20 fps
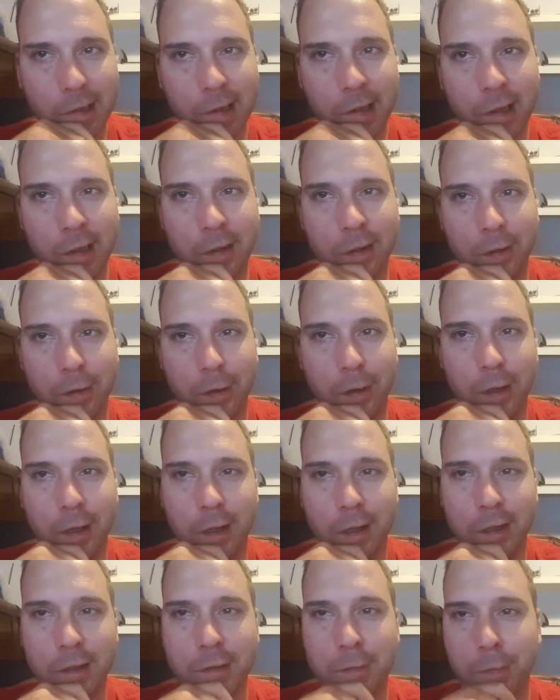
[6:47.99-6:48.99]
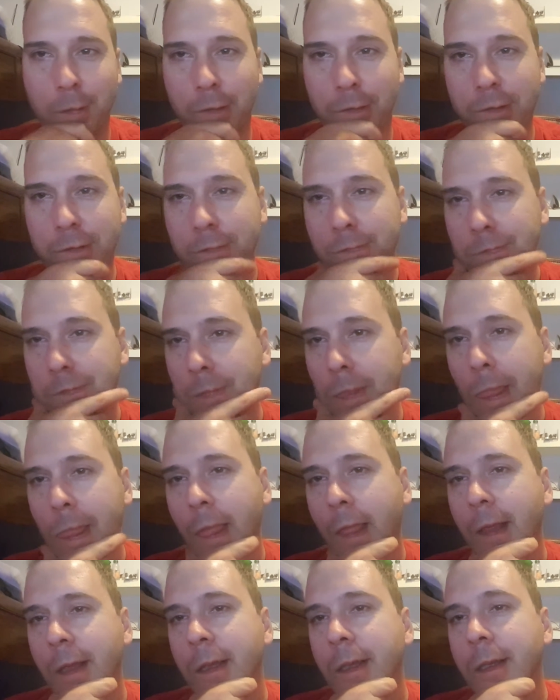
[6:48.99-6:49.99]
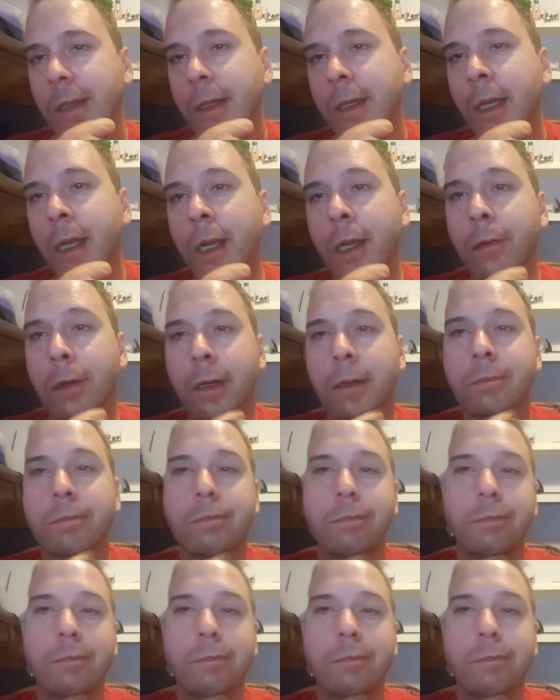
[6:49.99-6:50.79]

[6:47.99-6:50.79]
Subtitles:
can't deny it, I suppose. Anyway,